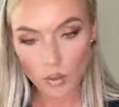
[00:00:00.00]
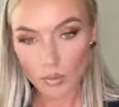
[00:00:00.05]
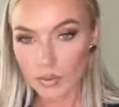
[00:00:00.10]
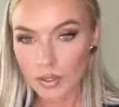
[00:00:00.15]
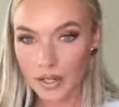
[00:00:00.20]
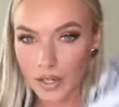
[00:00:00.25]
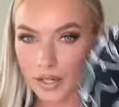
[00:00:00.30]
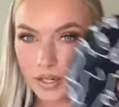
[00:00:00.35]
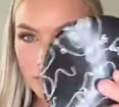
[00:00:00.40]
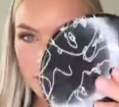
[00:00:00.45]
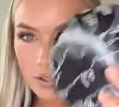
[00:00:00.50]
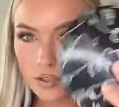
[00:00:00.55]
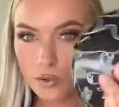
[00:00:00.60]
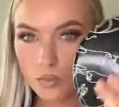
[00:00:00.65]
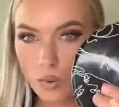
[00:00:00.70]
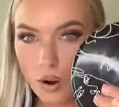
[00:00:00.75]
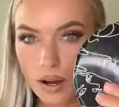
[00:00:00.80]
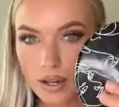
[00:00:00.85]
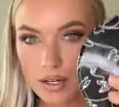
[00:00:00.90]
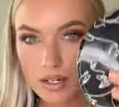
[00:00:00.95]
Oh, and
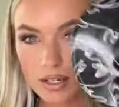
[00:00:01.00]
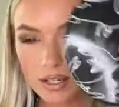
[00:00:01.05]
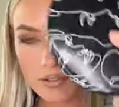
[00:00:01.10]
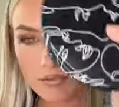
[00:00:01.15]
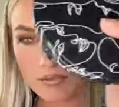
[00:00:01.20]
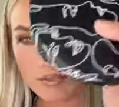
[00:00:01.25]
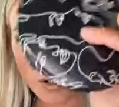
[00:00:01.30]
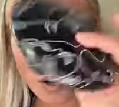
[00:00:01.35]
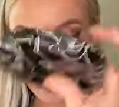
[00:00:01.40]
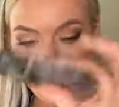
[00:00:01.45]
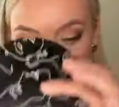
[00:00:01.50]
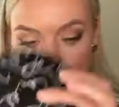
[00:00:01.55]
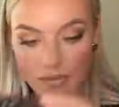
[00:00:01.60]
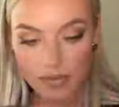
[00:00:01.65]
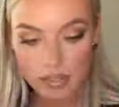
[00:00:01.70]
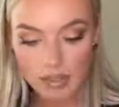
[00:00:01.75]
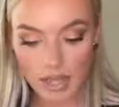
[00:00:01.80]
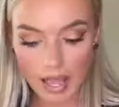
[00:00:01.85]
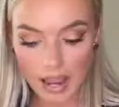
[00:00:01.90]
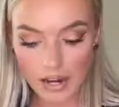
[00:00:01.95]
if you want an info
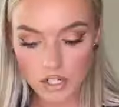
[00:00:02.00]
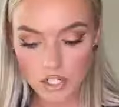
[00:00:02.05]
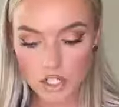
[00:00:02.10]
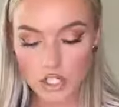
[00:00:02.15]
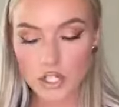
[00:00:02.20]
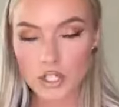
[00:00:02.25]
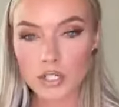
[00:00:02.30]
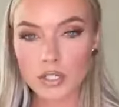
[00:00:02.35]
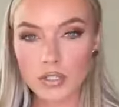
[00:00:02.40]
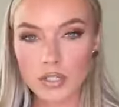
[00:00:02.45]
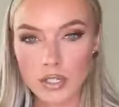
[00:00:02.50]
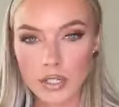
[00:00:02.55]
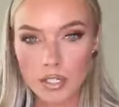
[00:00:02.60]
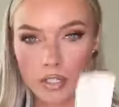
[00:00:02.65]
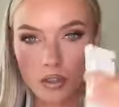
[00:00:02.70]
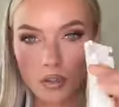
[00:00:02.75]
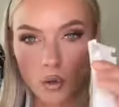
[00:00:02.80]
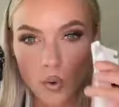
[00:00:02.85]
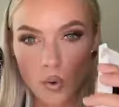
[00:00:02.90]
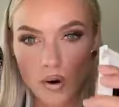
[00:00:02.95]
on the lash
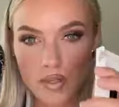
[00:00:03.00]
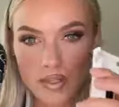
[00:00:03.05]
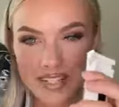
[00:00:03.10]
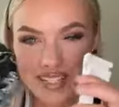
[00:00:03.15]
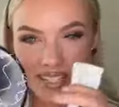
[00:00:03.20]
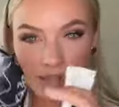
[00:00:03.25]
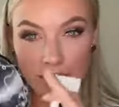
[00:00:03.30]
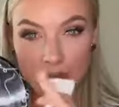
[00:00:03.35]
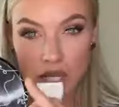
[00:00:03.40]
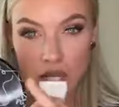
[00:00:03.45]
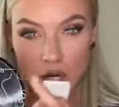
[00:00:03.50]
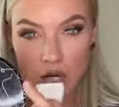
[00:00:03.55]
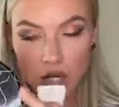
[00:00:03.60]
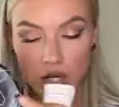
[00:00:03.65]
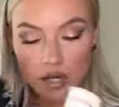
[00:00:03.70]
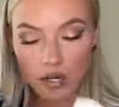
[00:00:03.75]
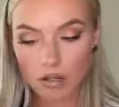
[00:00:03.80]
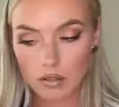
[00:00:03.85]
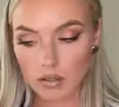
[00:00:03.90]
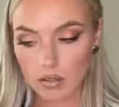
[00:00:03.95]
curler or this
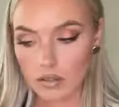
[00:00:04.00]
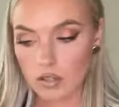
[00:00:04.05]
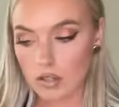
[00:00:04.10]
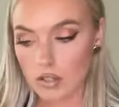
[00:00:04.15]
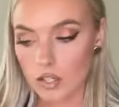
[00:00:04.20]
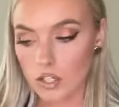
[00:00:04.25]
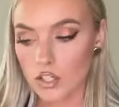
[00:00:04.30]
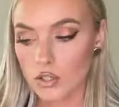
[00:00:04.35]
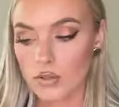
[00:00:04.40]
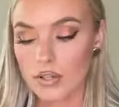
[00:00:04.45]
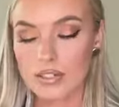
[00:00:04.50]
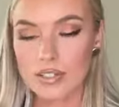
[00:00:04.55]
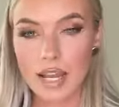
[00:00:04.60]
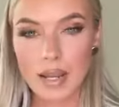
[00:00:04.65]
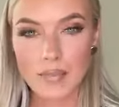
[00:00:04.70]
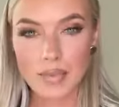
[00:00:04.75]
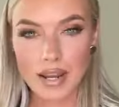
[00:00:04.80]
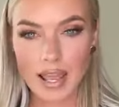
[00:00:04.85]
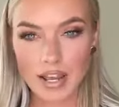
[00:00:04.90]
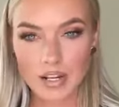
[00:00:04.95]
mirror, you can
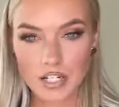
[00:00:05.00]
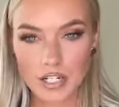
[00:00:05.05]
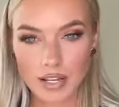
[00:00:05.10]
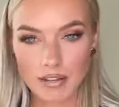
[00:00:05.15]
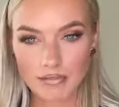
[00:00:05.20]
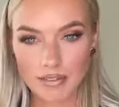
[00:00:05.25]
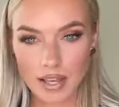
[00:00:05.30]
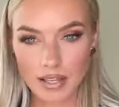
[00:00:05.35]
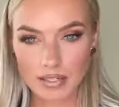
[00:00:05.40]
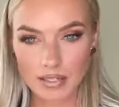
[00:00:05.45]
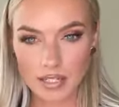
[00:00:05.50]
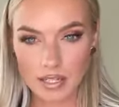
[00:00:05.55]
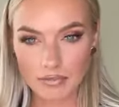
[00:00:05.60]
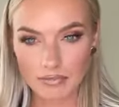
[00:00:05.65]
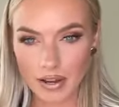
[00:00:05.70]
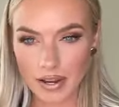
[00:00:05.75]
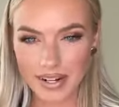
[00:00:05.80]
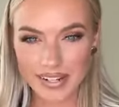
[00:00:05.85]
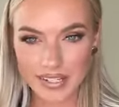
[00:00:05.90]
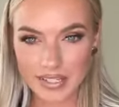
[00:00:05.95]
type in hashtag
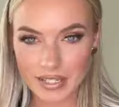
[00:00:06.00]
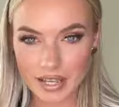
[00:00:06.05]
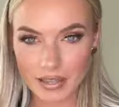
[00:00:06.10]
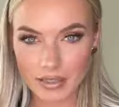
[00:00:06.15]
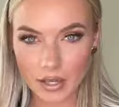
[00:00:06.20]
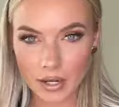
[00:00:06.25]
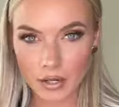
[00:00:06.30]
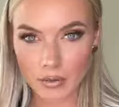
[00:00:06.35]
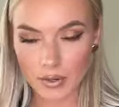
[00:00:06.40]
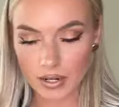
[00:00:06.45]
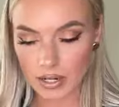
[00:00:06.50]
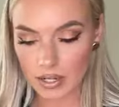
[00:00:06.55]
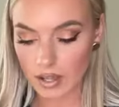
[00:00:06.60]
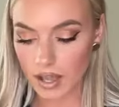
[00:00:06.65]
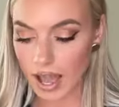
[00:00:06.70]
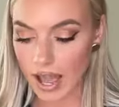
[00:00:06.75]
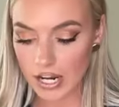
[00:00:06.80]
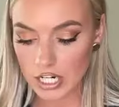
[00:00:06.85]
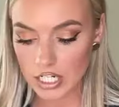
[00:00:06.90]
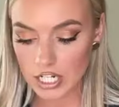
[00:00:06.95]
fancy if I didn't say that
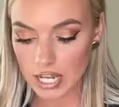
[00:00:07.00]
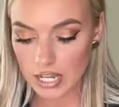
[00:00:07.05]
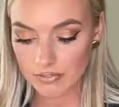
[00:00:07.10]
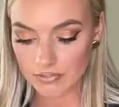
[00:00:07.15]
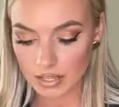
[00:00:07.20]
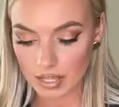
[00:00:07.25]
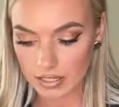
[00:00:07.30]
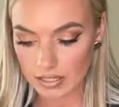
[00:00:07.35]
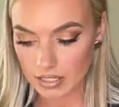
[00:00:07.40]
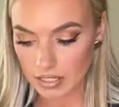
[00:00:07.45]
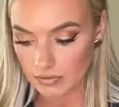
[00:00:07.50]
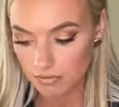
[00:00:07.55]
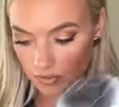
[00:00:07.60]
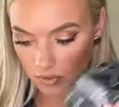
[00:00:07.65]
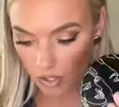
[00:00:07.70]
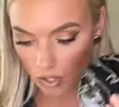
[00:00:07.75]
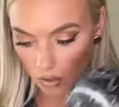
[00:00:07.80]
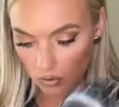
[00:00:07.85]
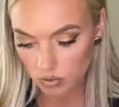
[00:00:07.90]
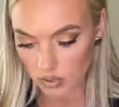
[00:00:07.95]
already. Hashtag fancy
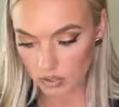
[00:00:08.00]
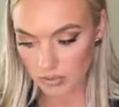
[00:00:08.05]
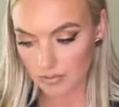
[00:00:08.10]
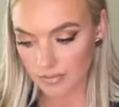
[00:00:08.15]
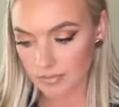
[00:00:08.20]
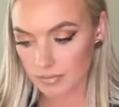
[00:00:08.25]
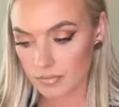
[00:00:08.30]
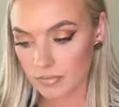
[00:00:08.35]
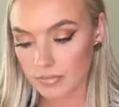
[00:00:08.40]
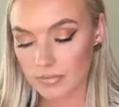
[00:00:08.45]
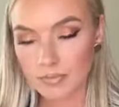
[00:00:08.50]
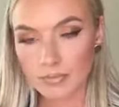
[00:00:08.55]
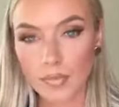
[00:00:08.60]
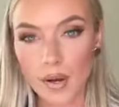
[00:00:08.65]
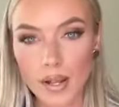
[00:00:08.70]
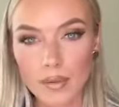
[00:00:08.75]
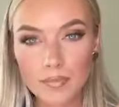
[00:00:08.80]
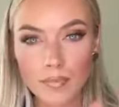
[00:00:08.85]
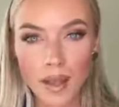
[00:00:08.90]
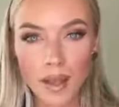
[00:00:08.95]
for those.
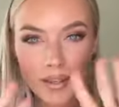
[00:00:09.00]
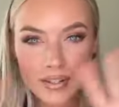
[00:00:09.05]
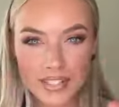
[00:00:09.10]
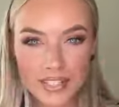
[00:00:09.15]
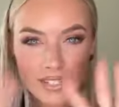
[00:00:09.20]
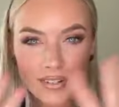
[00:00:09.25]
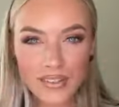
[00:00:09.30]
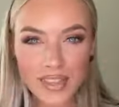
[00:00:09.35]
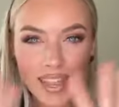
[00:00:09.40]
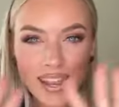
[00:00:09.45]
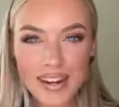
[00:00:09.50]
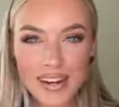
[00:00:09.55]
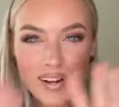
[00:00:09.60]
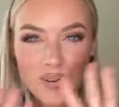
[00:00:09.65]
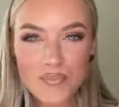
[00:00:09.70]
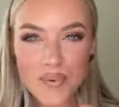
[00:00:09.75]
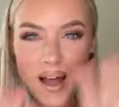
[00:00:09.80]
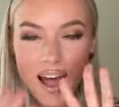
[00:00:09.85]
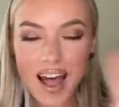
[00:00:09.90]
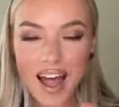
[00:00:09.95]
But I'll see you
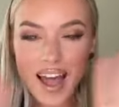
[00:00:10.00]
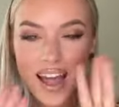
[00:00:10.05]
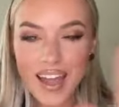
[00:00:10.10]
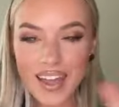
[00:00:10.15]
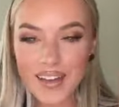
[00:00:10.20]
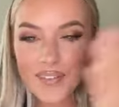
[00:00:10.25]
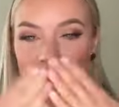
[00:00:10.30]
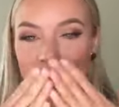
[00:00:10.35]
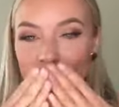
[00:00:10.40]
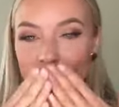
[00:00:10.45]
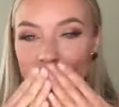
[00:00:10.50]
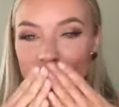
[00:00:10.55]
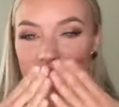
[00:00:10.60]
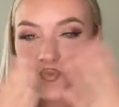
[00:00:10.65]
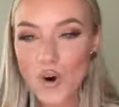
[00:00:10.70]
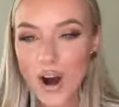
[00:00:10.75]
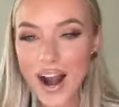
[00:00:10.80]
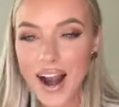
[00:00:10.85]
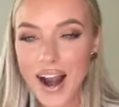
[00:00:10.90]
later. Bye.